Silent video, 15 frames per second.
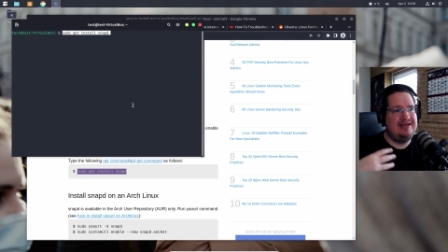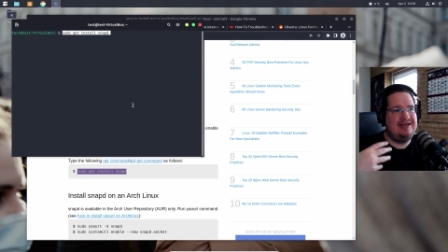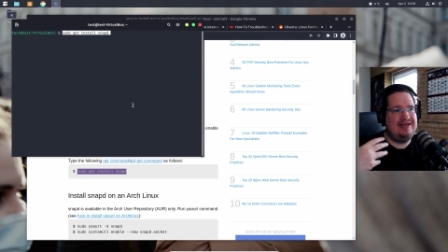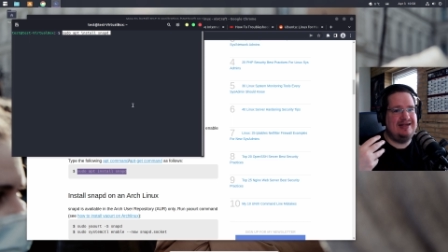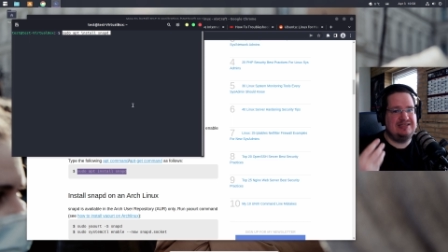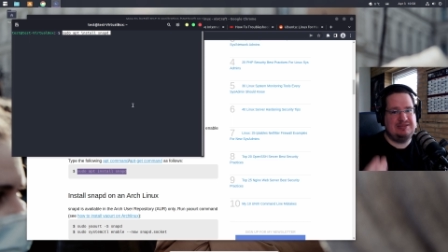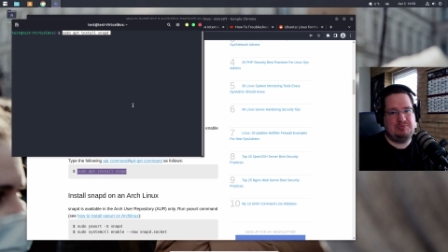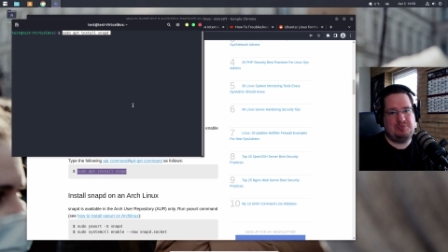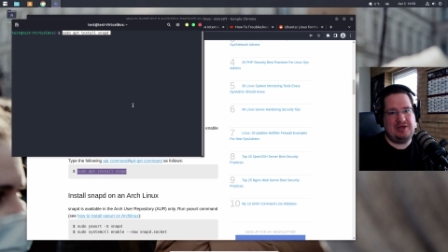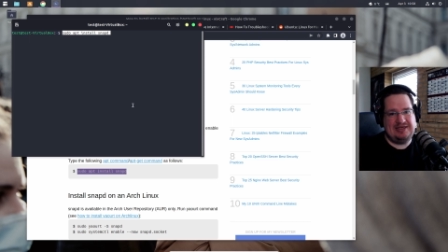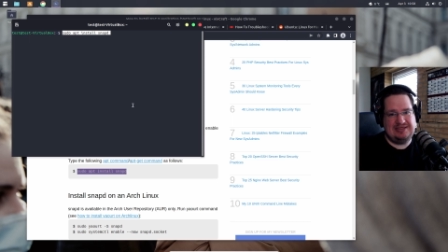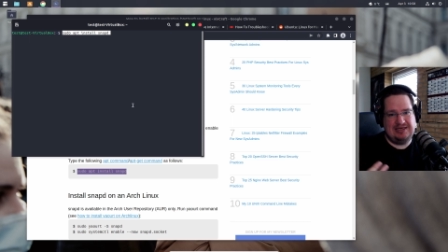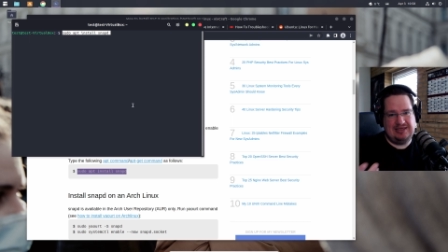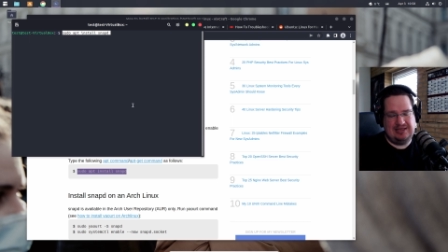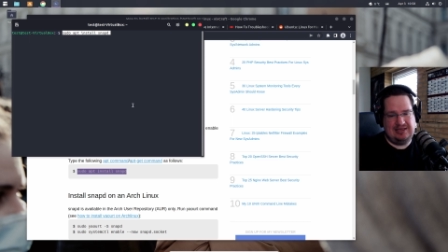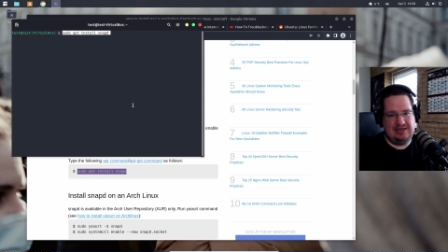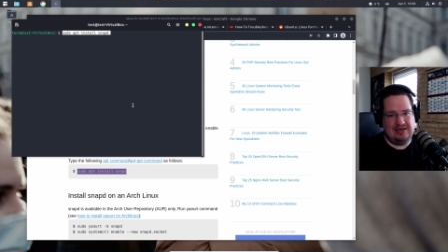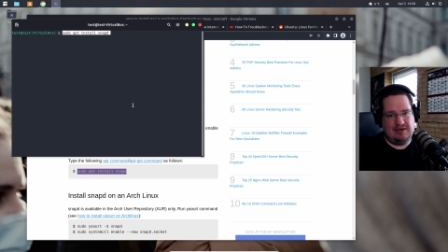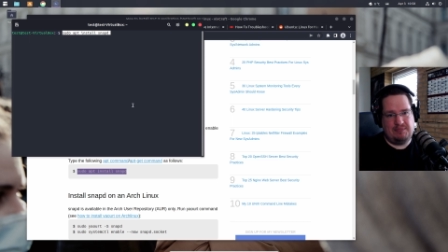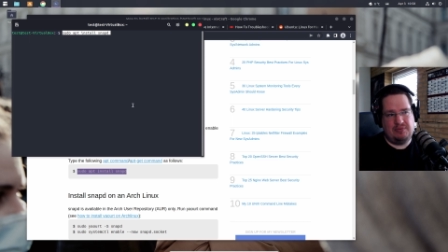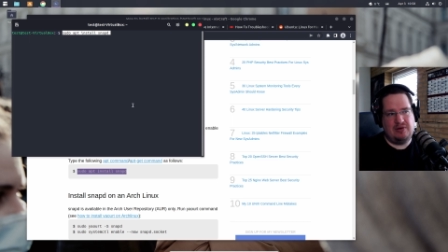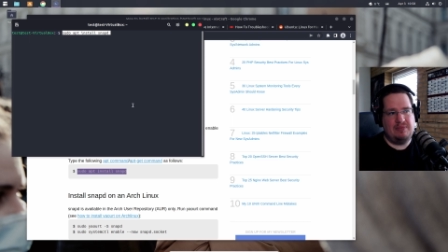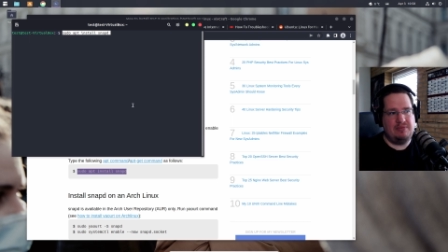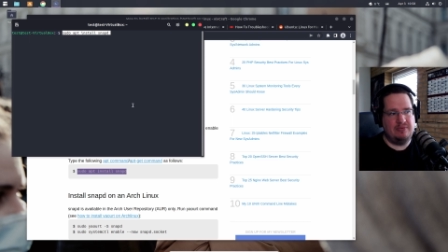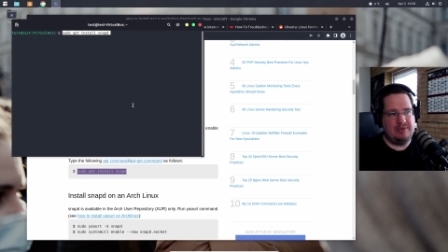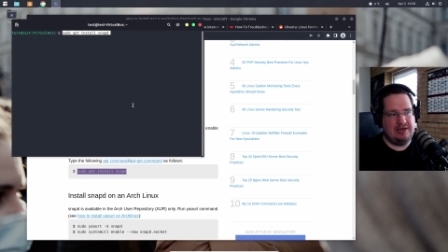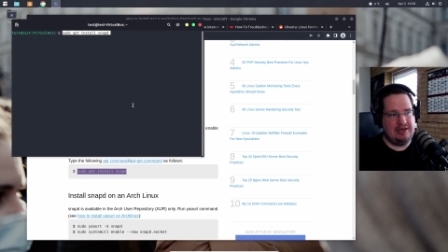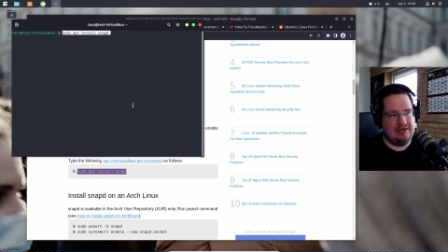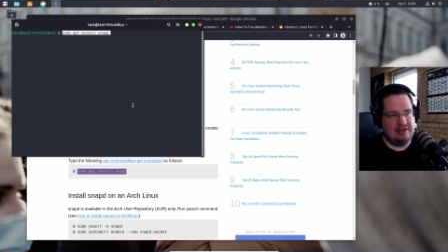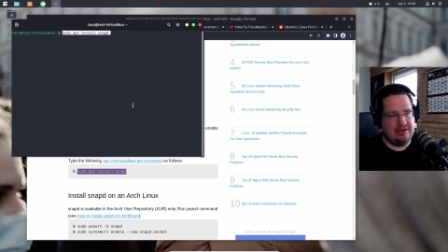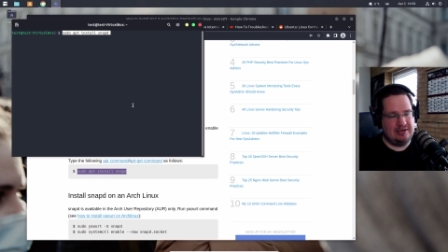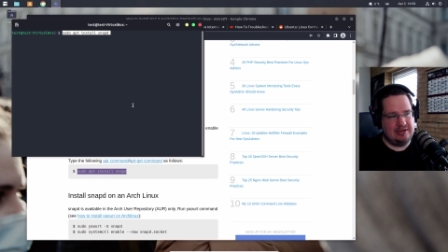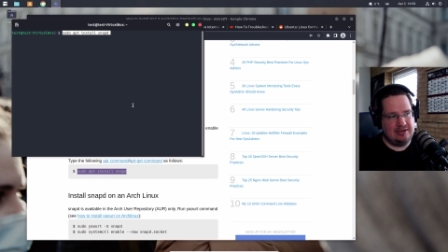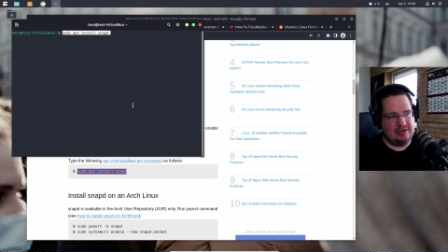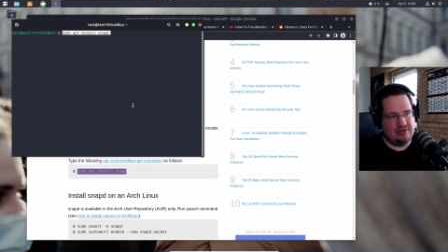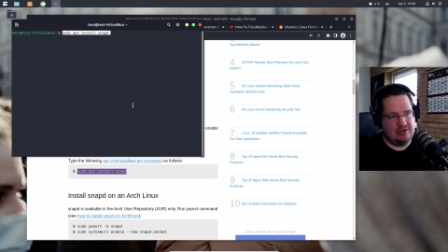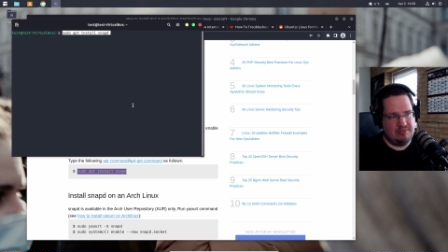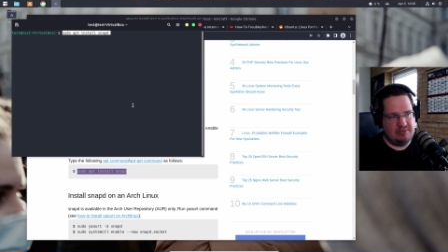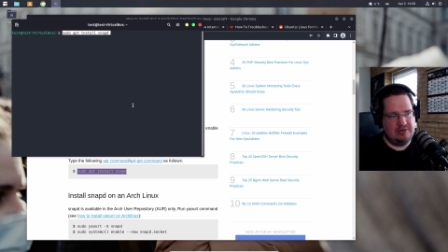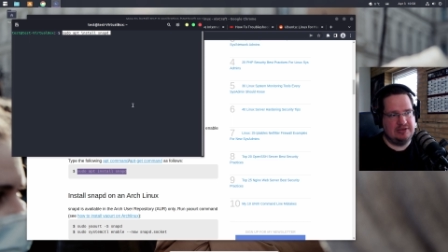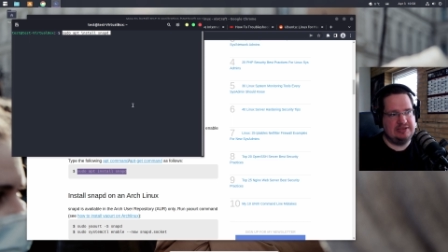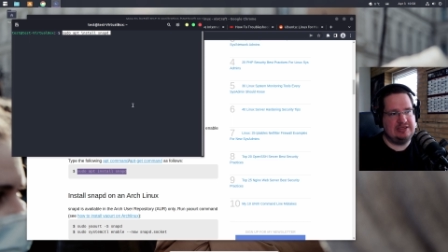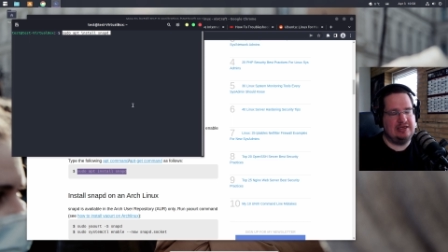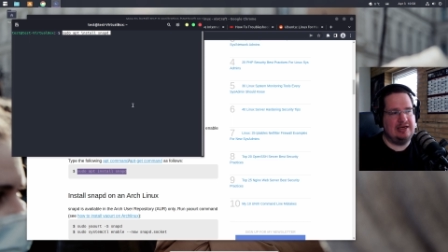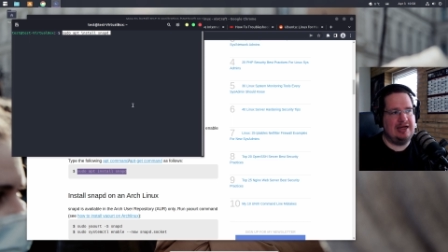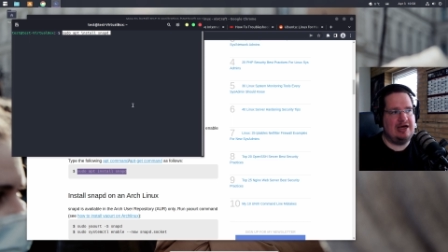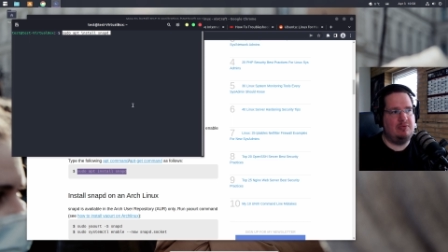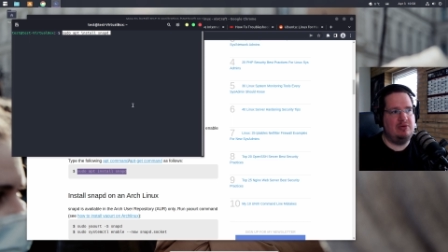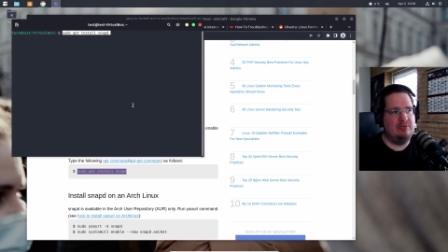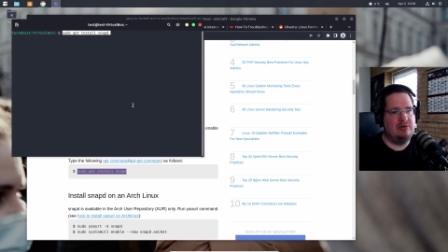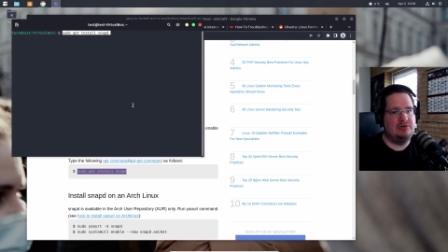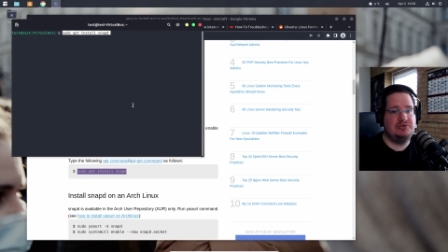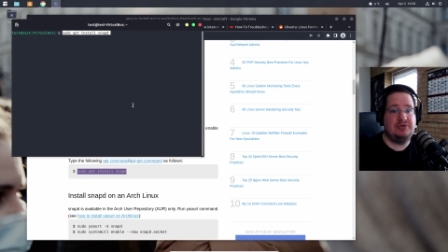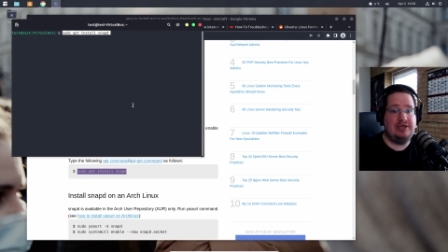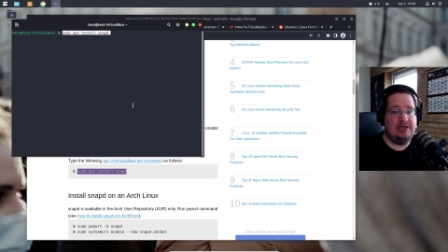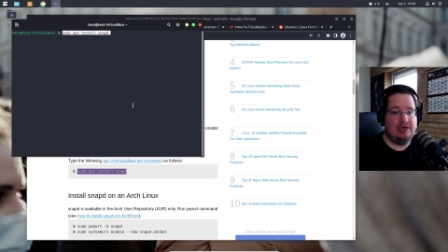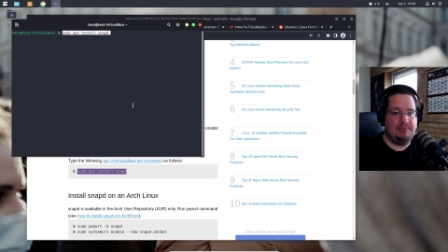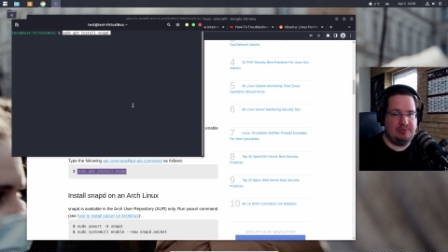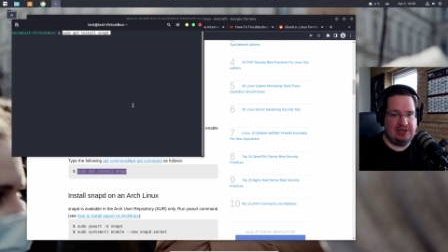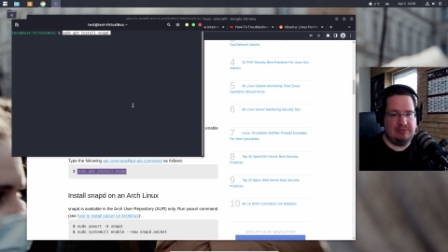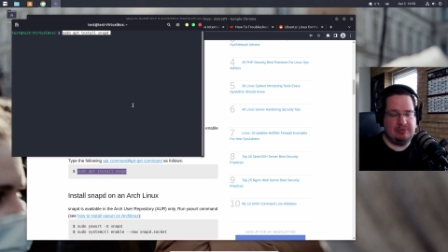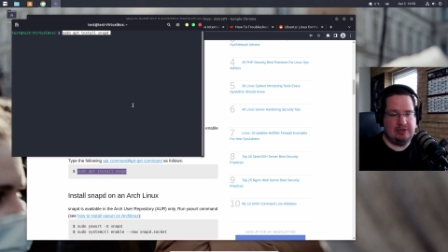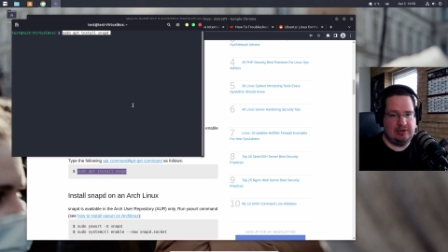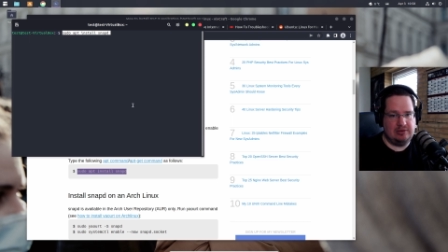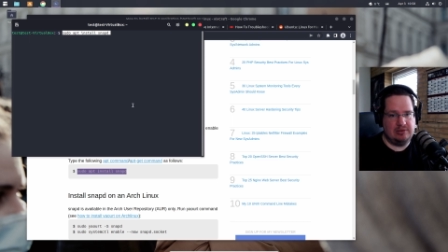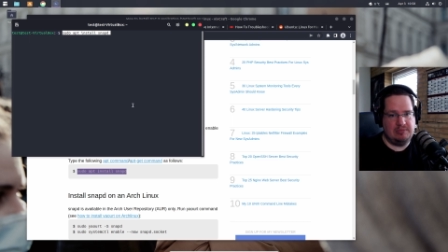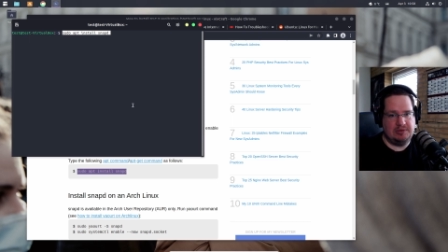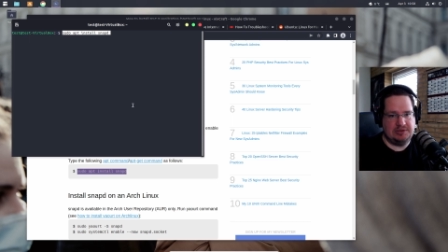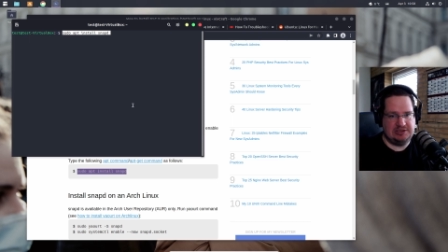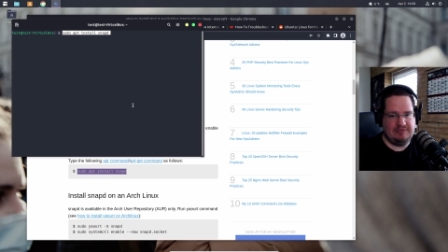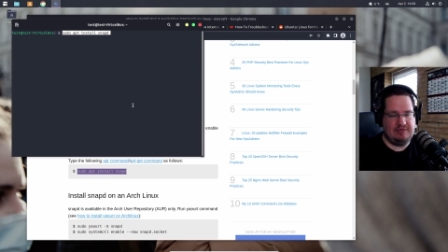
It's basically a problem within the, the community and how we want to help people in the community.